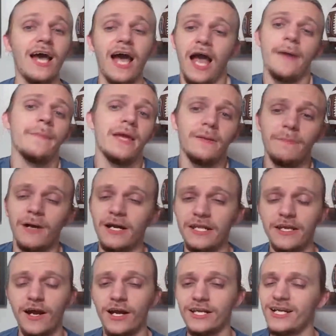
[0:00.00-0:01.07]
I made
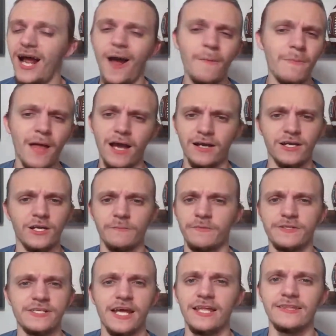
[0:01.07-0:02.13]
money on it. I'm not going to
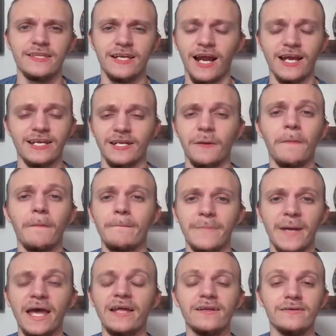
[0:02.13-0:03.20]
pretend that I didn't
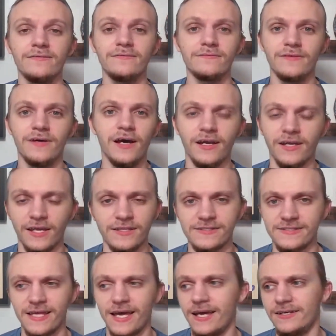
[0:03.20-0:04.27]
bet
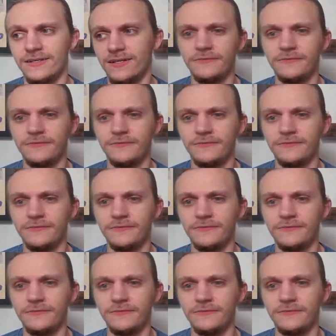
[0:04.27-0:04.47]
against that.